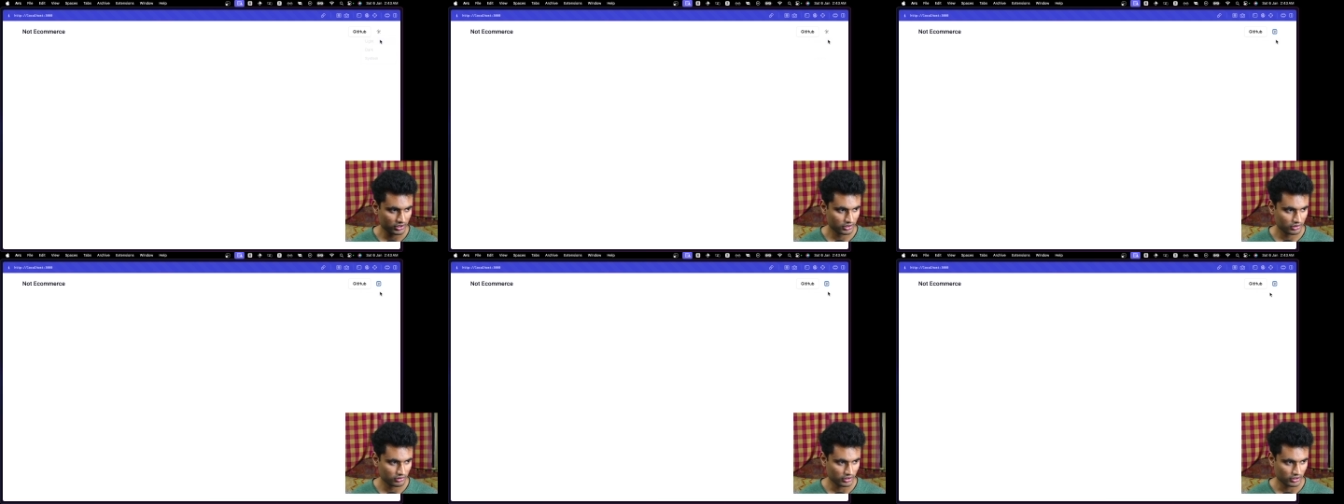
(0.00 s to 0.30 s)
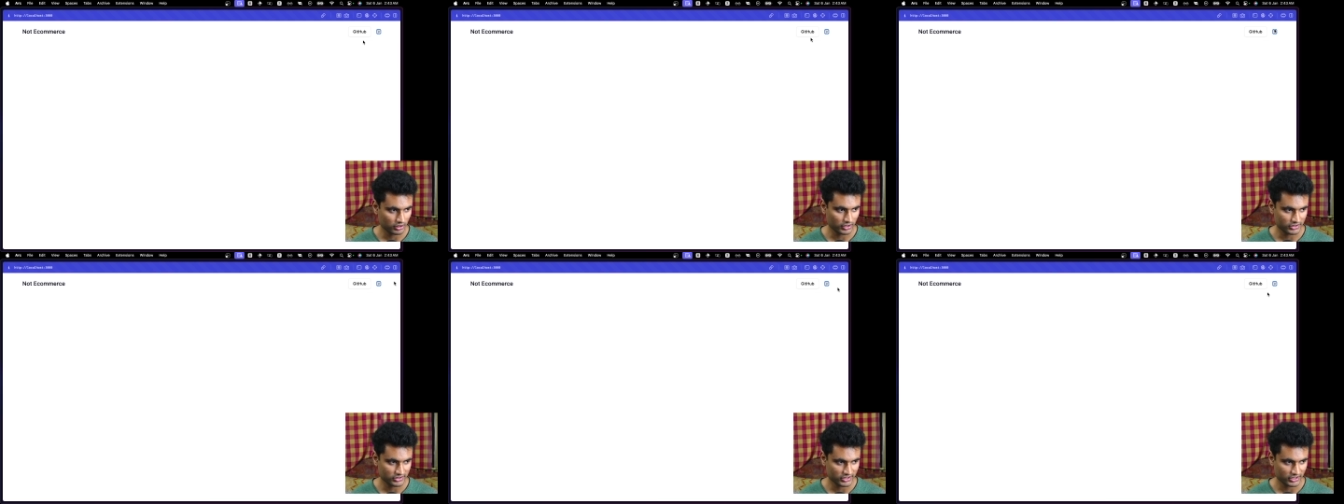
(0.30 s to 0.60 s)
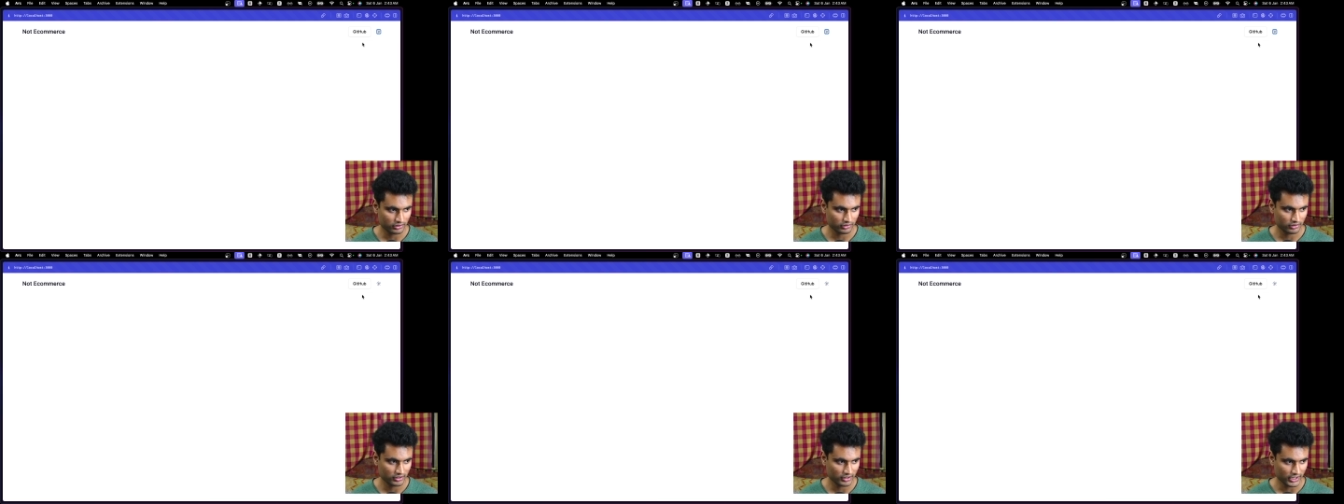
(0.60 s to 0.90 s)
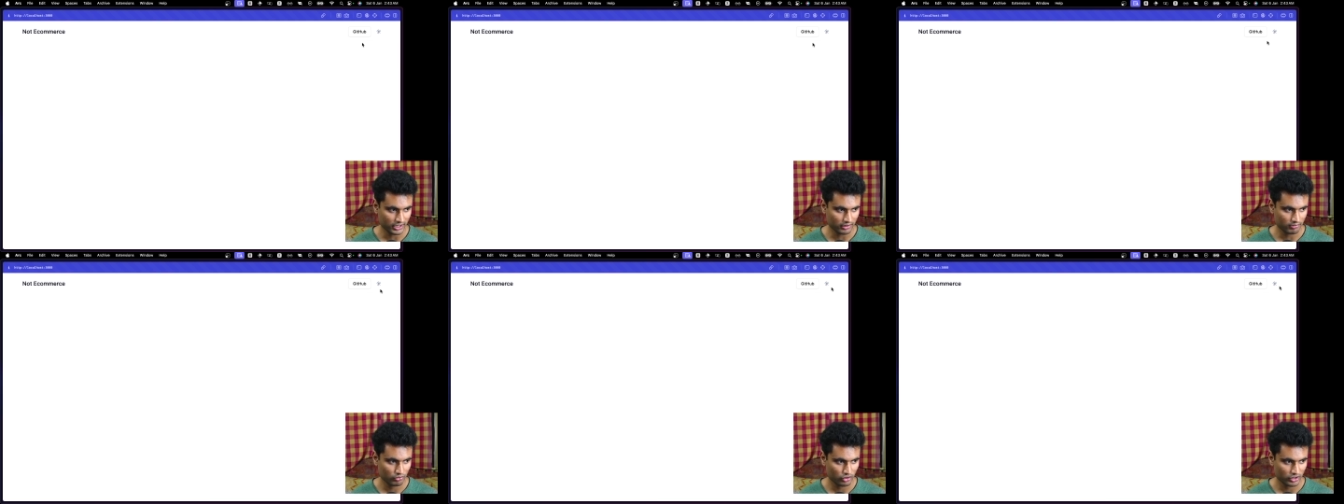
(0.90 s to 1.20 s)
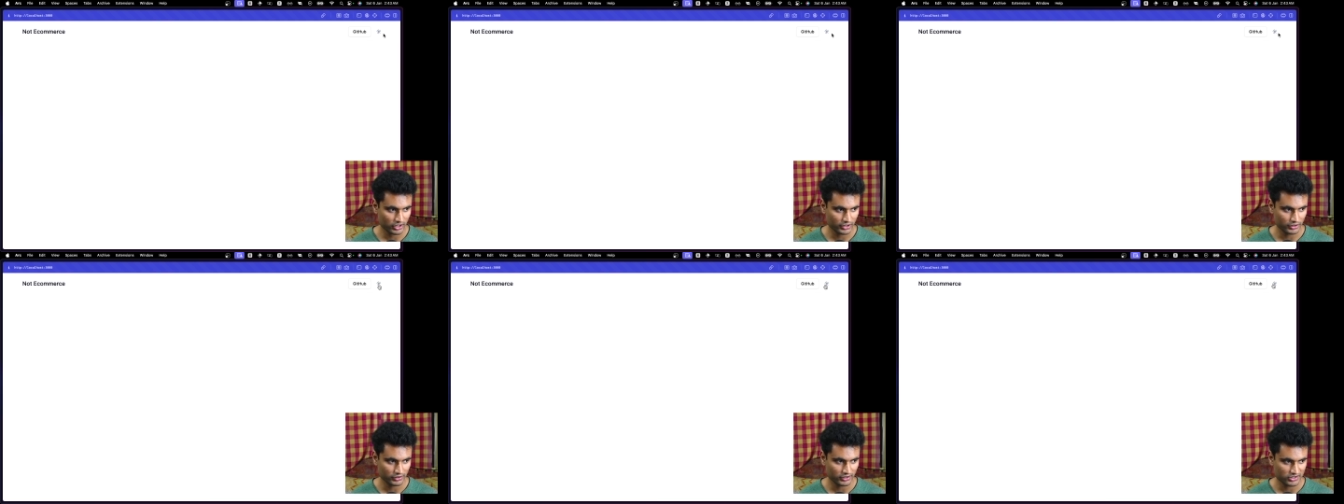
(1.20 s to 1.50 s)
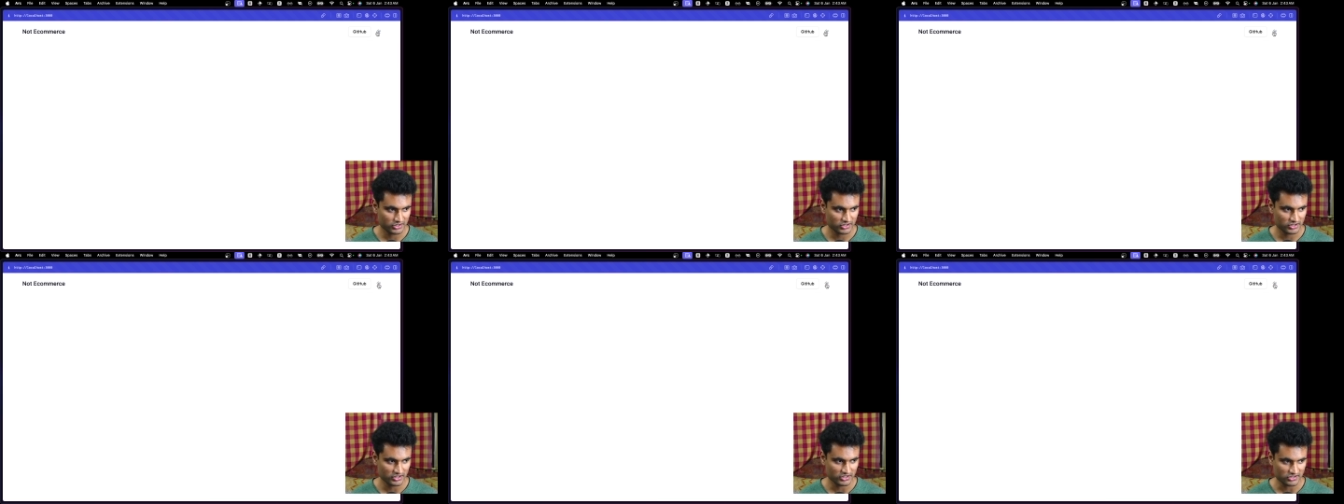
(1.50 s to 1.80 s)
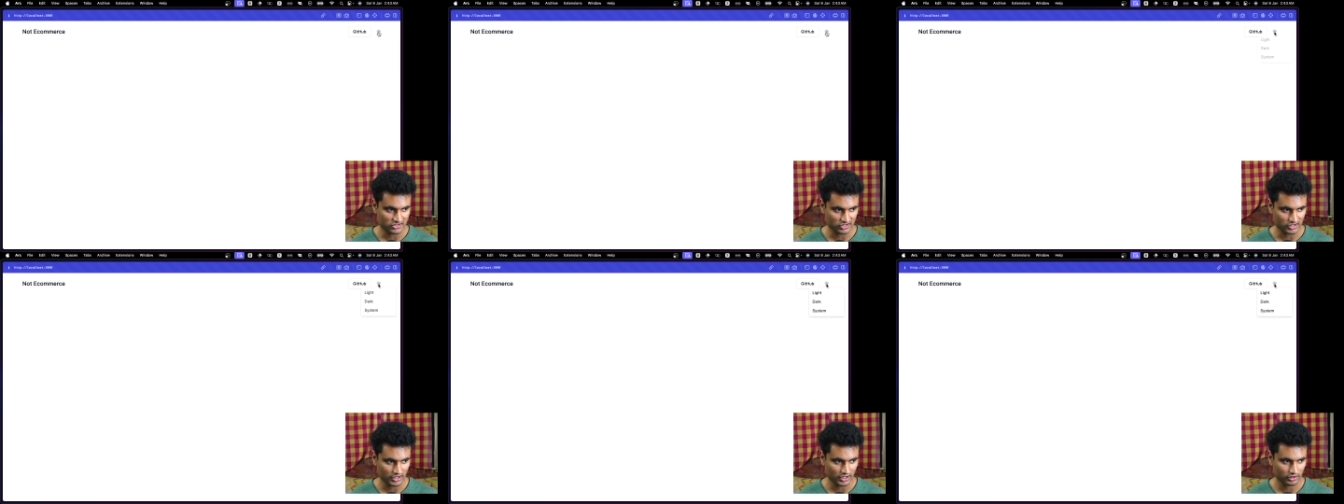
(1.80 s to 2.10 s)
let's set light mode, and you can see there's a
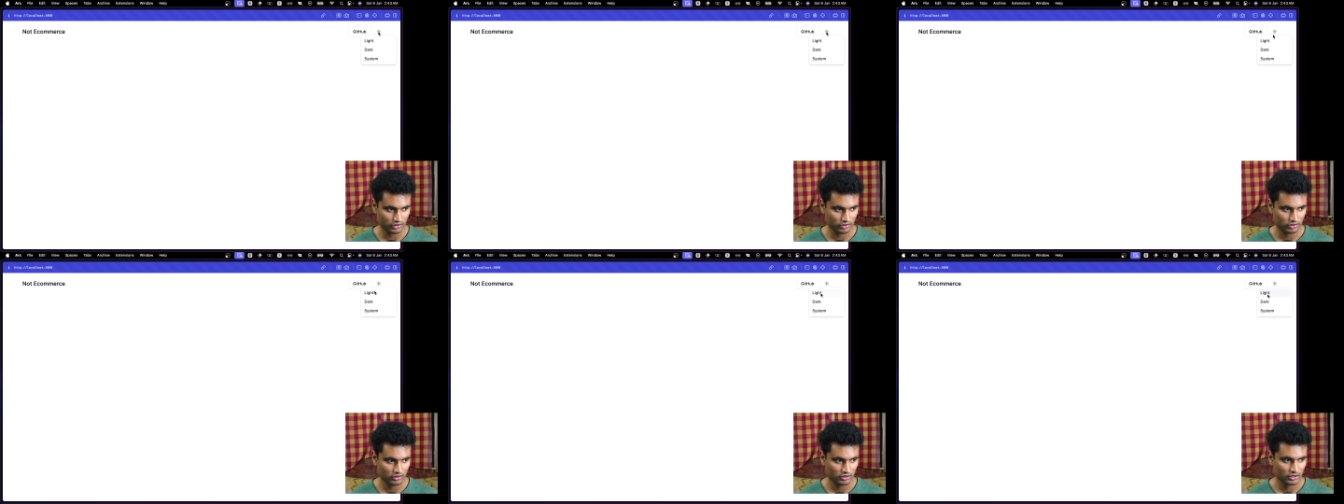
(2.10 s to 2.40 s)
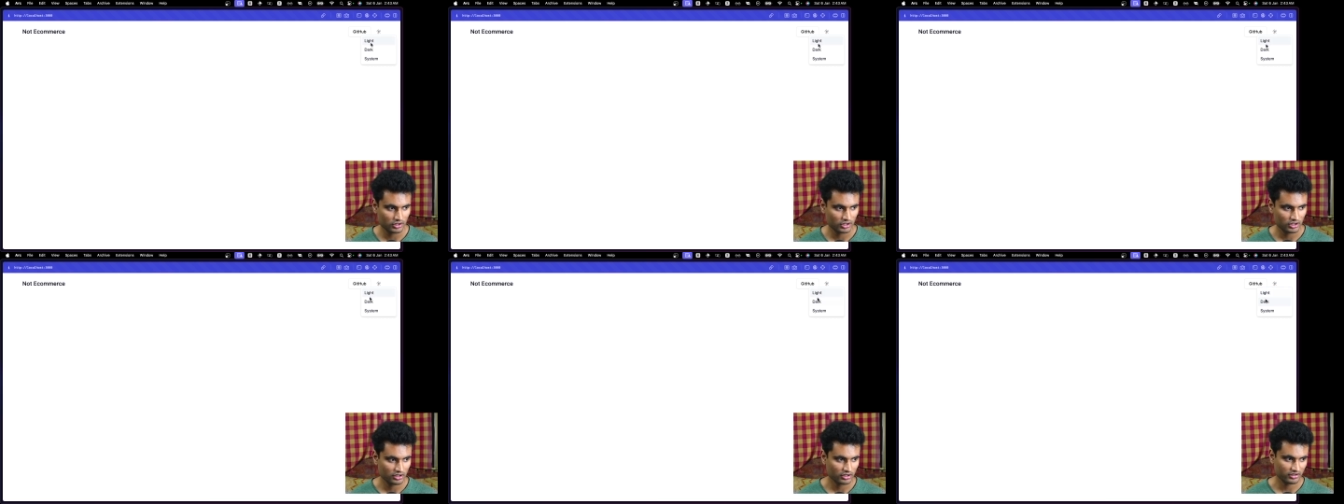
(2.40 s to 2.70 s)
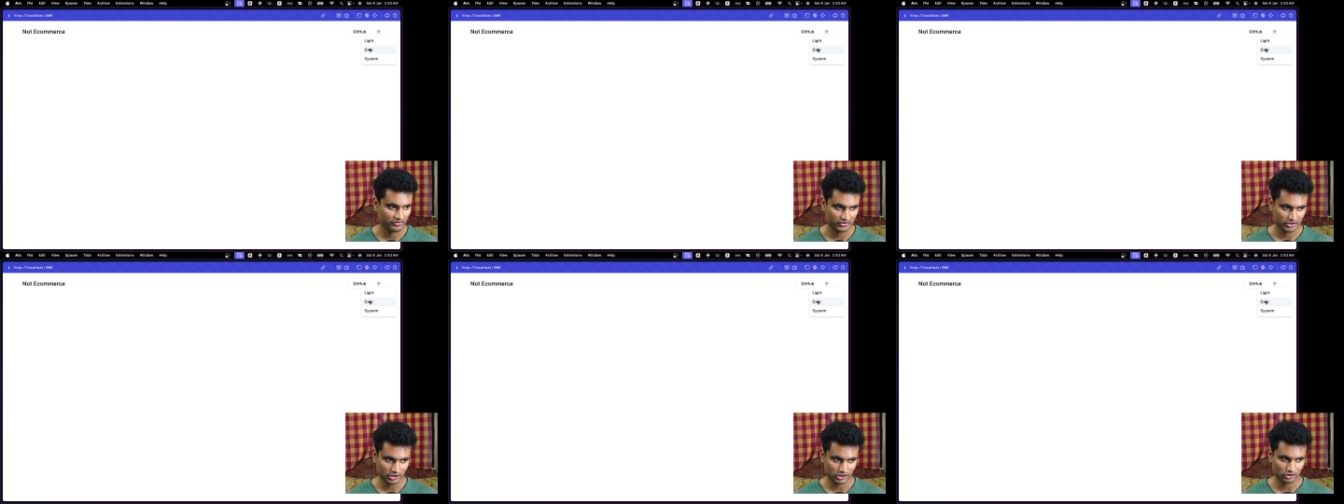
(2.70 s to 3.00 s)
sun icon. If you click